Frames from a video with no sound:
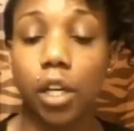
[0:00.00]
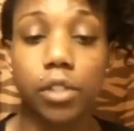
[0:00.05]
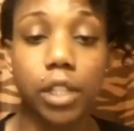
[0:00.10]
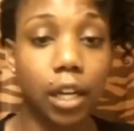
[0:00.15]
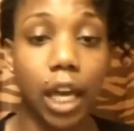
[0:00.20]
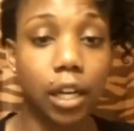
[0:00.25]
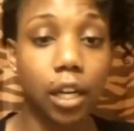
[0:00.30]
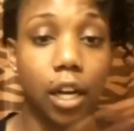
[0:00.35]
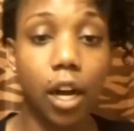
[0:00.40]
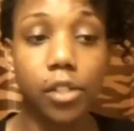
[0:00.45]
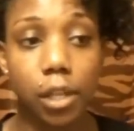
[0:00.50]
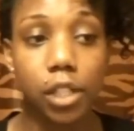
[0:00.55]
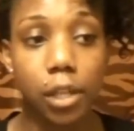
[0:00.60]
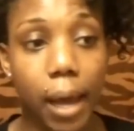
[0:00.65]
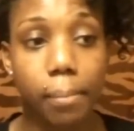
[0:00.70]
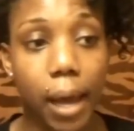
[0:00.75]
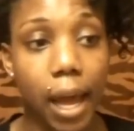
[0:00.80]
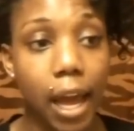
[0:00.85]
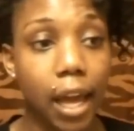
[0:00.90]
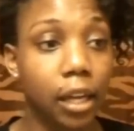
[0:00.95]
So Taylor
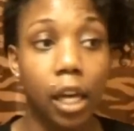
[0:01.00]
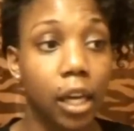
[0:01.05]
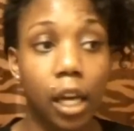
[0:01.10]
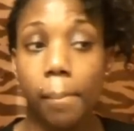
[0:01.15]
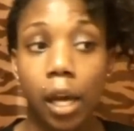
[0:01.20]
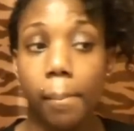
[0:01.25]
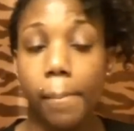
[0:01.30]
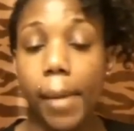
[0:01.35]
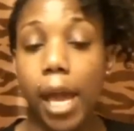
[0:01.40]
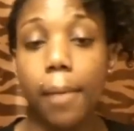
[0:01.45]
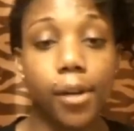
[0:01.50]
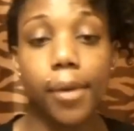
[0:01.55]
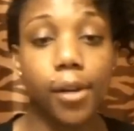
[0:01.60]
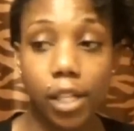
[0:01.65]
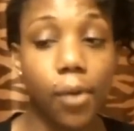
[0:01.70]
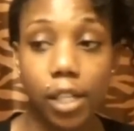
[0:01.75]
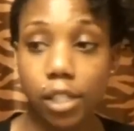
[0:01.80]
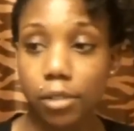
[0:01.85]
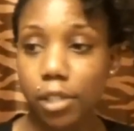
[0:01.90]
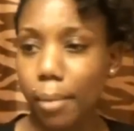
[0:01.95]
goes in the bag.
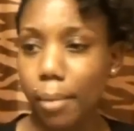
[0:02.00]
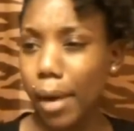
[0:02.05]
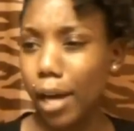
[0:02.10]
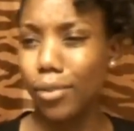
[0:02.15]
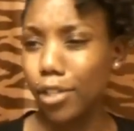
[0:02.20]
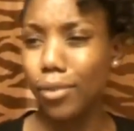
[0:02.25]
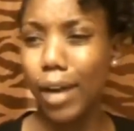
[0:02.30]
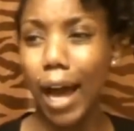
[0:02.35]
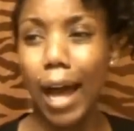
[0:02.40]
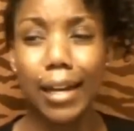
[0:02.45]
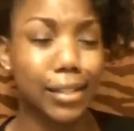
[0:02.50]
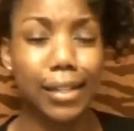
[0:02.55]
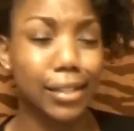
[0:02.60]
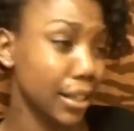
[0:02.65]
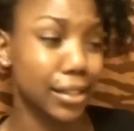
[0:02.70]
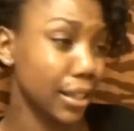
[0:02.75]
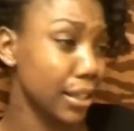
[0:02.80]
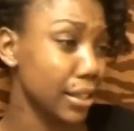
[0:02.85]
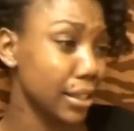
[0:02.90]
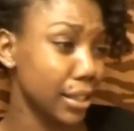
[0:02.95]
Bambi questions him out. You got
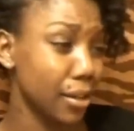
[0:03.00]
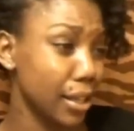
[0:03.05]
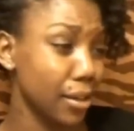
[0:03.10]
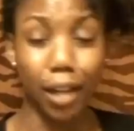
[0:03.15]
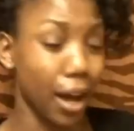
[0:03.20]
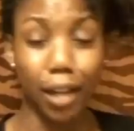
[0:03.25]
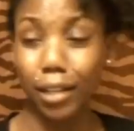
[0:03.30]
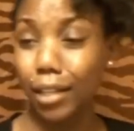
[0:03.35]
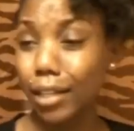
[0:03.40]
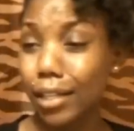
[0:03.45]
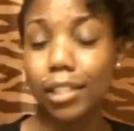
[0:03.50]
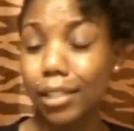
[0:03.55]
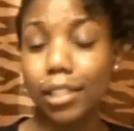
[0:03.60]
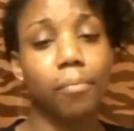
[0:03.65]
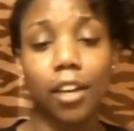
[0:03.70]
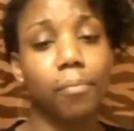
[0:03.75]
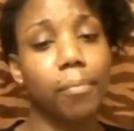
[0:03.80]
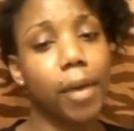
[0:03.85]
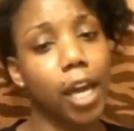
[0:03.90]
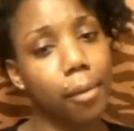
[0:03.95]
an assistant, all of
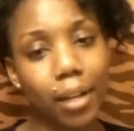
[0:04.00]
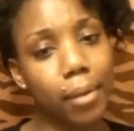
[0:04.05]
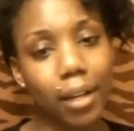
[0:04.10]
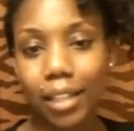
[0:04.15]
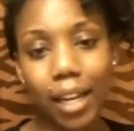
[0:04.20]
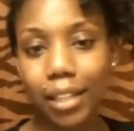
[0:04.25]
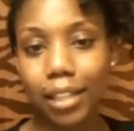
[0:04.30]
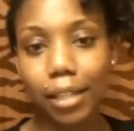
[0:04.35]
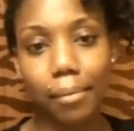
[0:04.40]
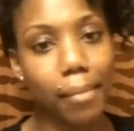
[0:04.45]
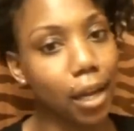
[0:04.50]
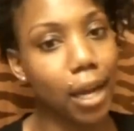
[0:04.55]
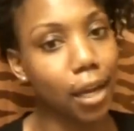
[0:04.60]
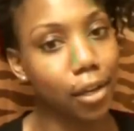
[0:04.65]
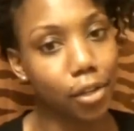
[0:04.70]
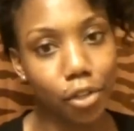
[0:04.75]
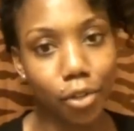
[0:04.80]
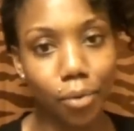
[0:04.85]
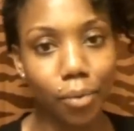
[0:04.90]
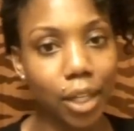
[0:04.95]
this stuff. Bambi, let the
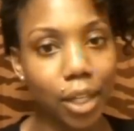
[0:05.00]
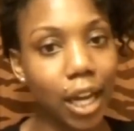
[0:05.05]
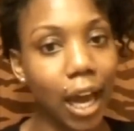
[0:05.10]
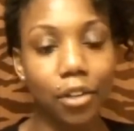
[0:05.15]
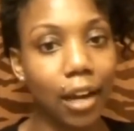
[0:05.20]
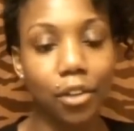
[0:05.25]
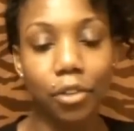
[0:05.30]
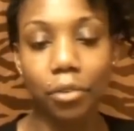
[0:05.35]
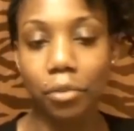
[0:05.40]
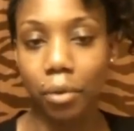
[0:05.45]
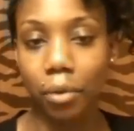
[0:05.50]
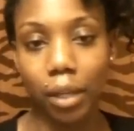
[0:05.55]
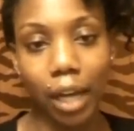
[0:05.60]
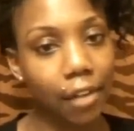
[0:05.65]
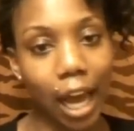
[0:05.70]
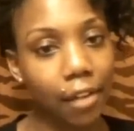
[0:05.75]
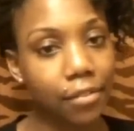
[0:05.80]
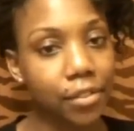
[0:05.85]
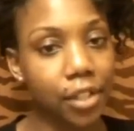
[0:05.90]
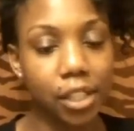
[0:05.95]
man do what he got to
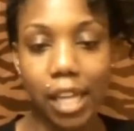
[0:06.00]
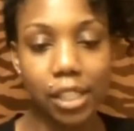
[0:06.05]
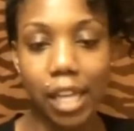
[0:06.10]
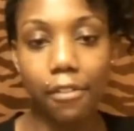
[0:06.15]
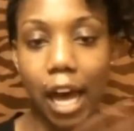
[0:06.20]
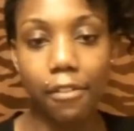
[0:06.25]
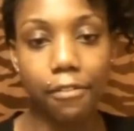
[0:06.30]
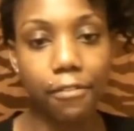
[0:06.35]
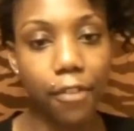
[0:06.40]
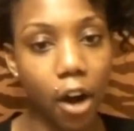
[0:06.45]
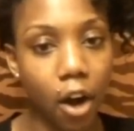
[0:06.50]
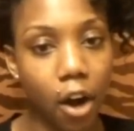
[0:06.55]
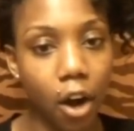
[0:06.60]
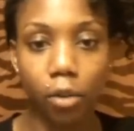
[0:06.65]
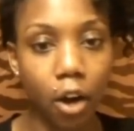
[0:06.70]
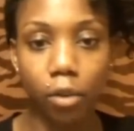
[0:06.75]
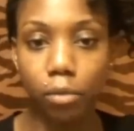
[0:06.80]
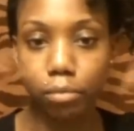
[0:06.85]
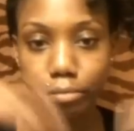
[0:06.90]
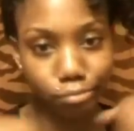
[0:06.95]
do. Life does not
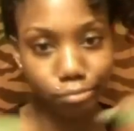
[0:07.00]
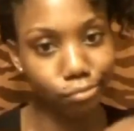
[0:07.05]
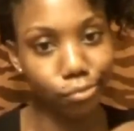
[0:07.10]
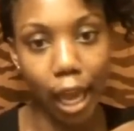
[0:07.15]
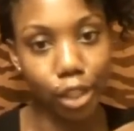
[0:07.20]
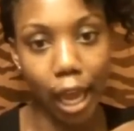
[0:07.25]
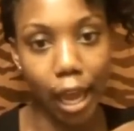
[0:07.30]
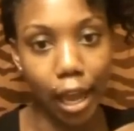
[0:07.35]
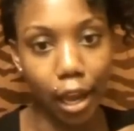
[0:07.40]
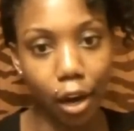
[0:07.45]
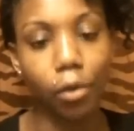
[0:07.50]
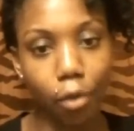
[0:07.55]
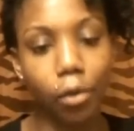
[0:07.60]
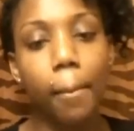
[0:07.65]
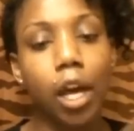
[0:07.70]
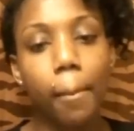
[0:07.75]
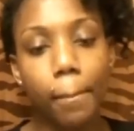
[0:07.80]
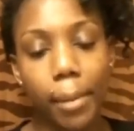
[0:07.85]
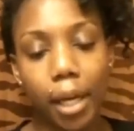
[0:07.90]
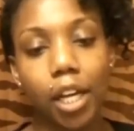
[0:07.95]
fall
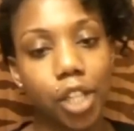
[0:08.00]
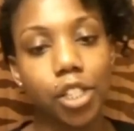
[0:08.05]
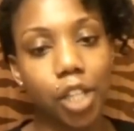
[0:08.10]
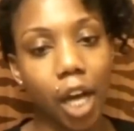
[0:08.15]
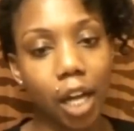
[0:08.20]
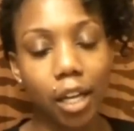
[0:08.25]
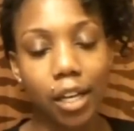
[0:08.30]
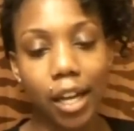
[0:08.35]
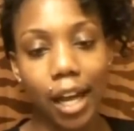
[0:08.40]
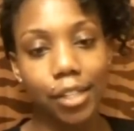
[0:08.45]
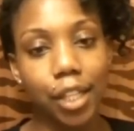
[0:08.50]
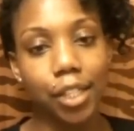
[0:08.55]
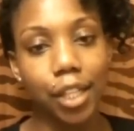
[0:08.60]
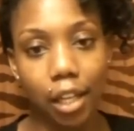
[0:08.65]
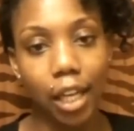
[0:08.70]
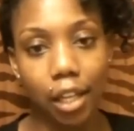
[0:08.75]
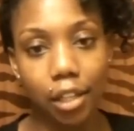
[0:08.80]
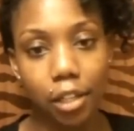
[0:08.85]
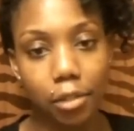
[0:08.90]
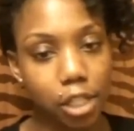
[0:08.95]
down because y'all are not
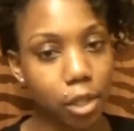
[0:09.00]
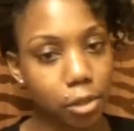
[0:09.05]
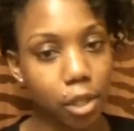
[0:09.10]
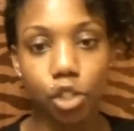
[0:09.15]
together.